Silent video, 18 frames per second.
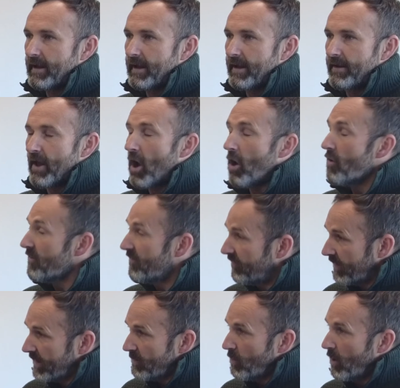and
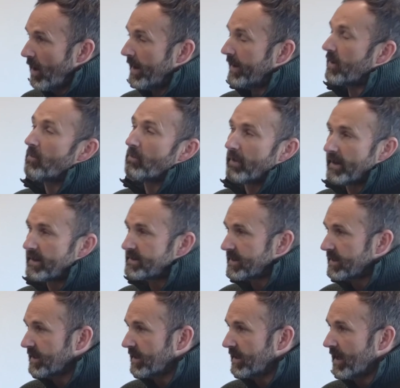hopefully what I can bring
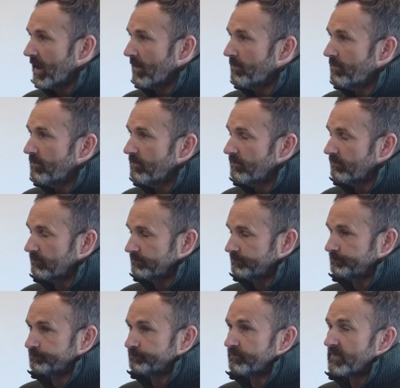to the club
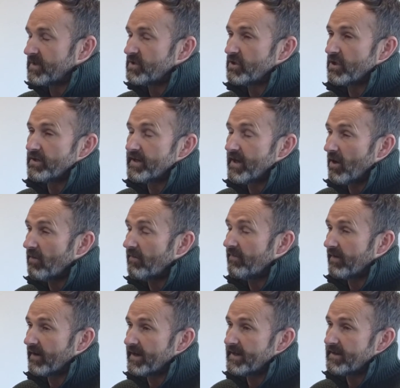should
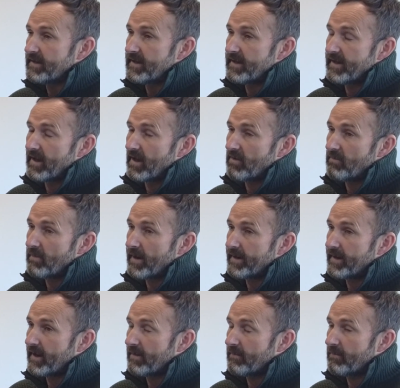hopefully, you know,
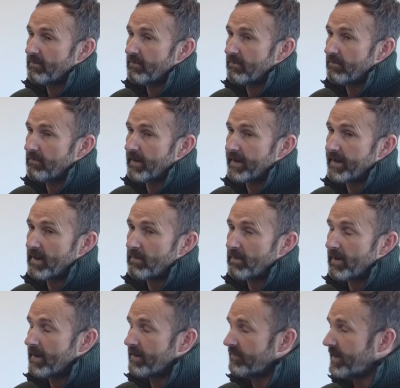make
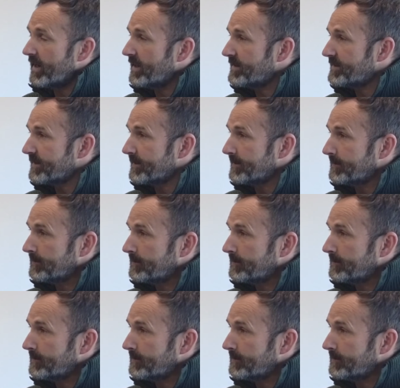that plan a reality.